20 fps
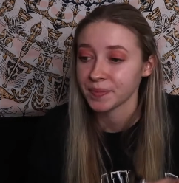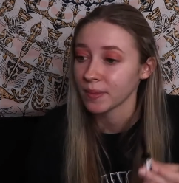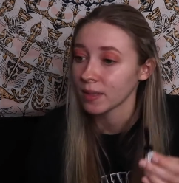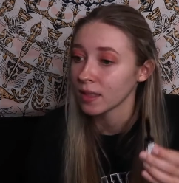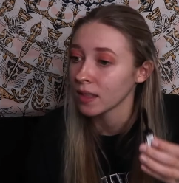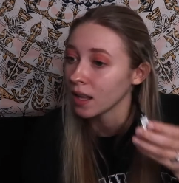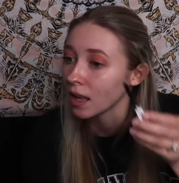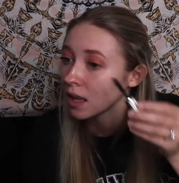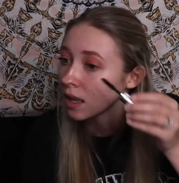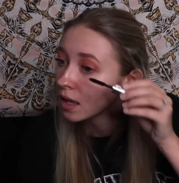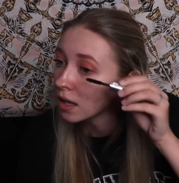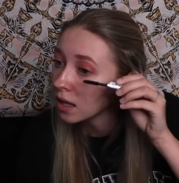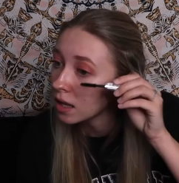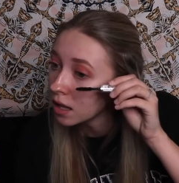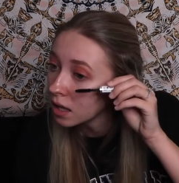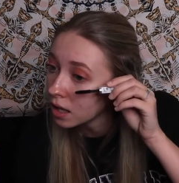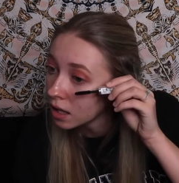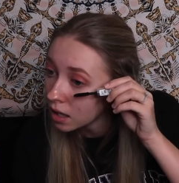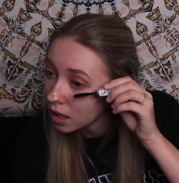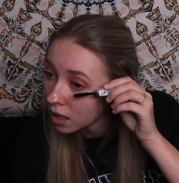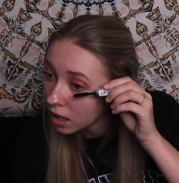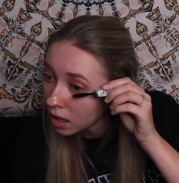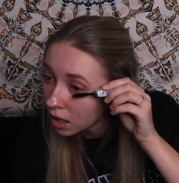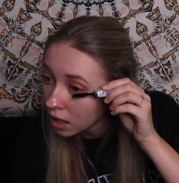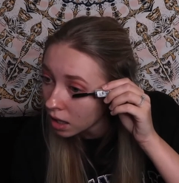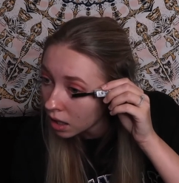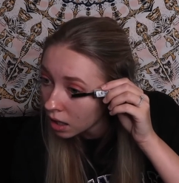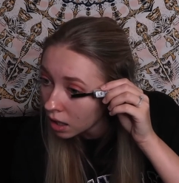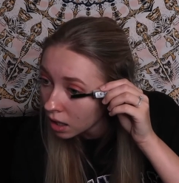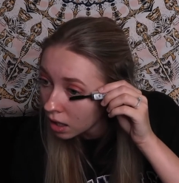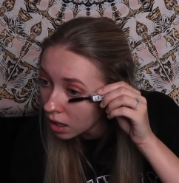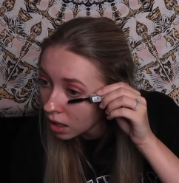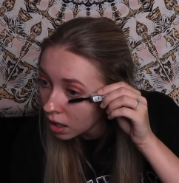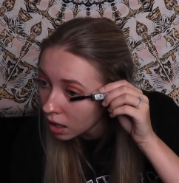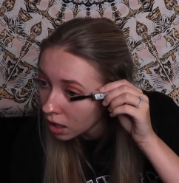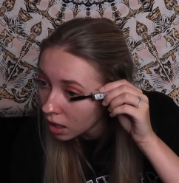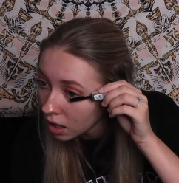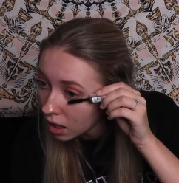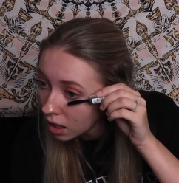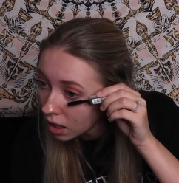
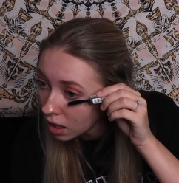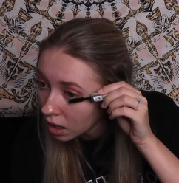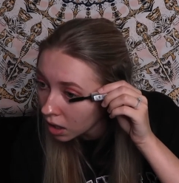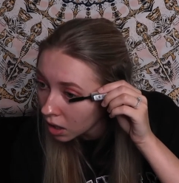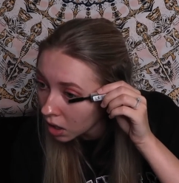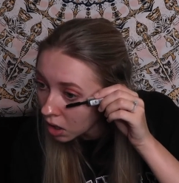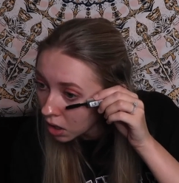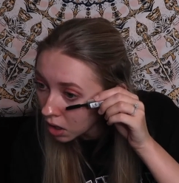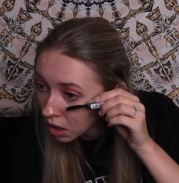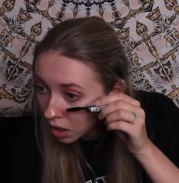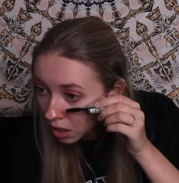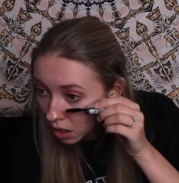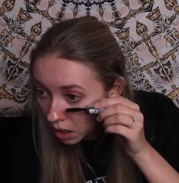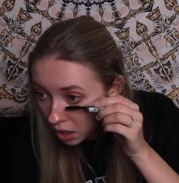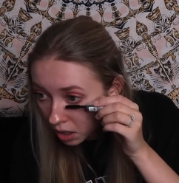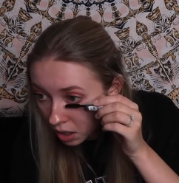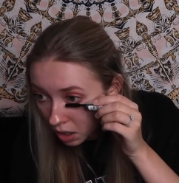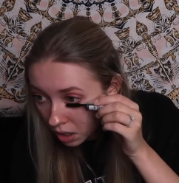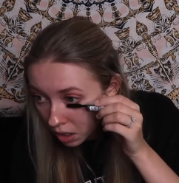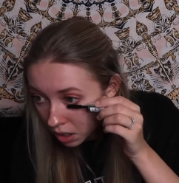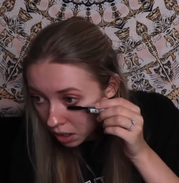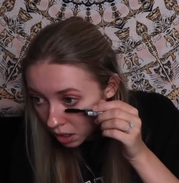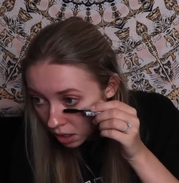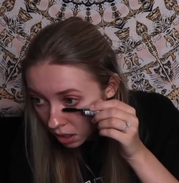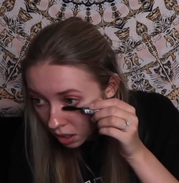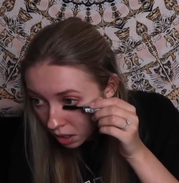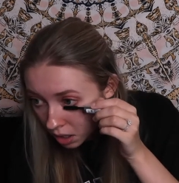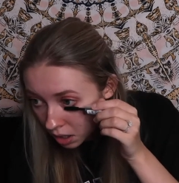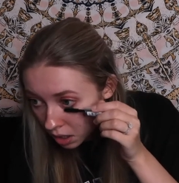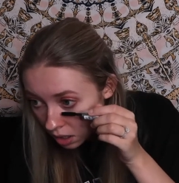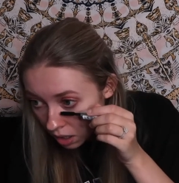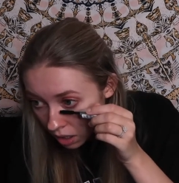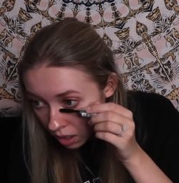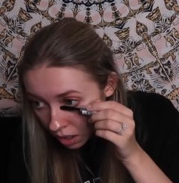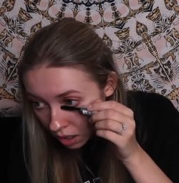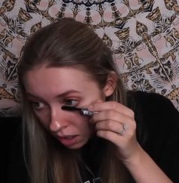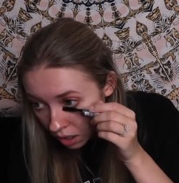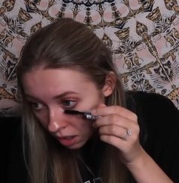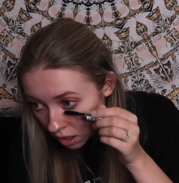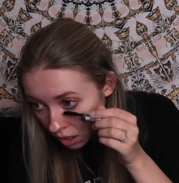
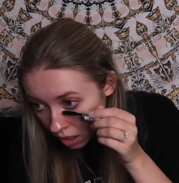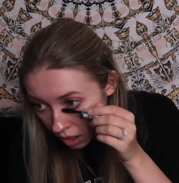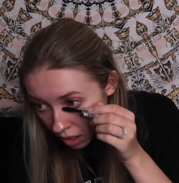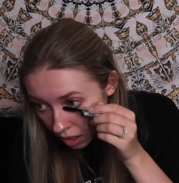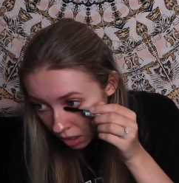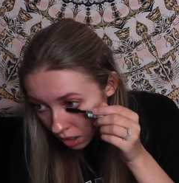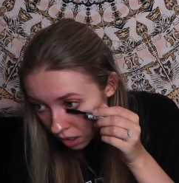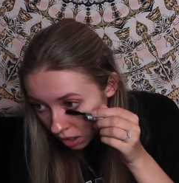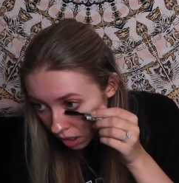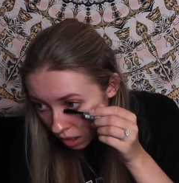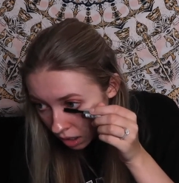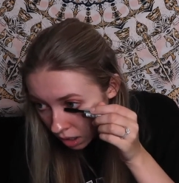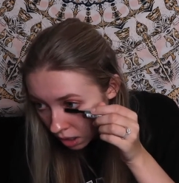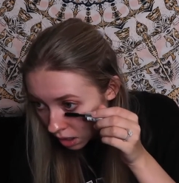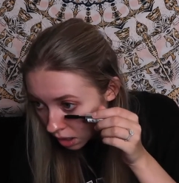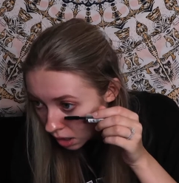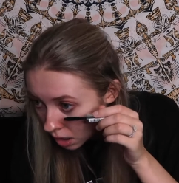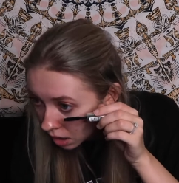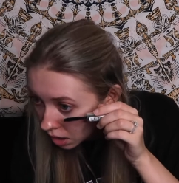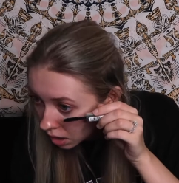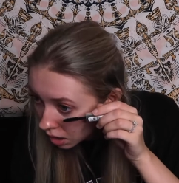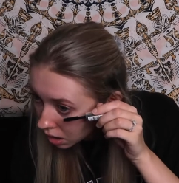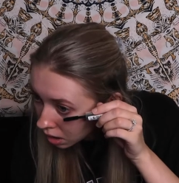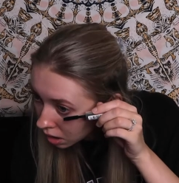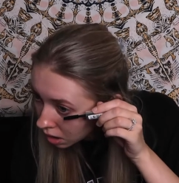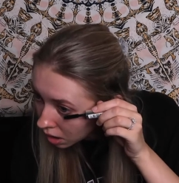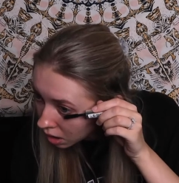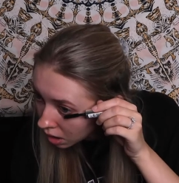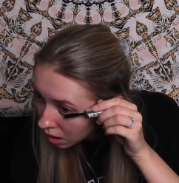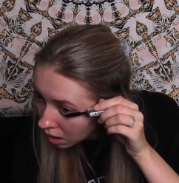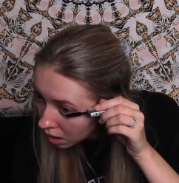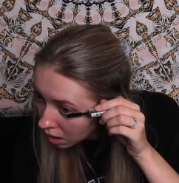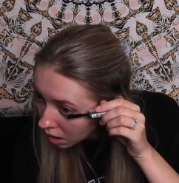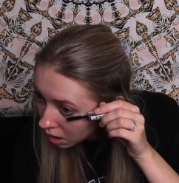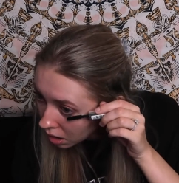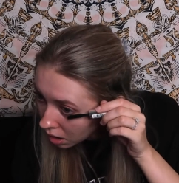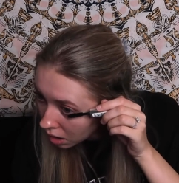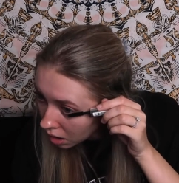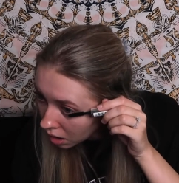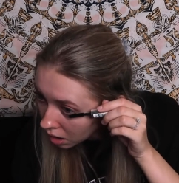
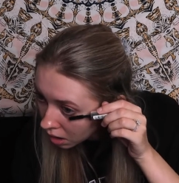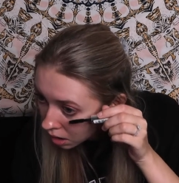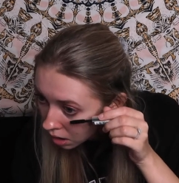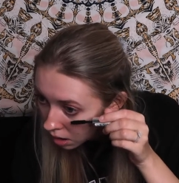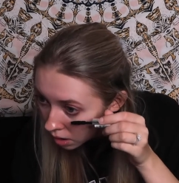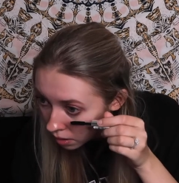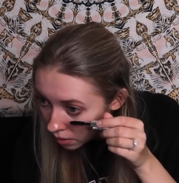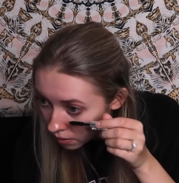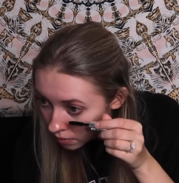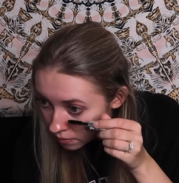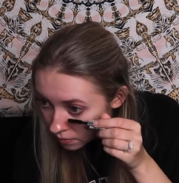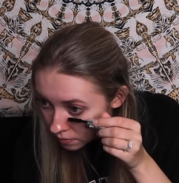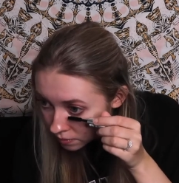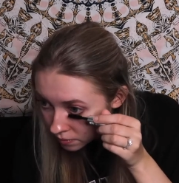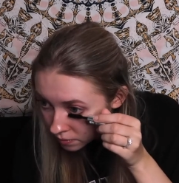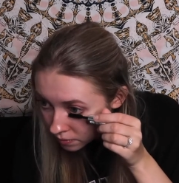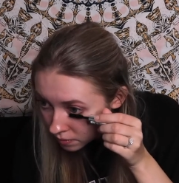(no one is talking)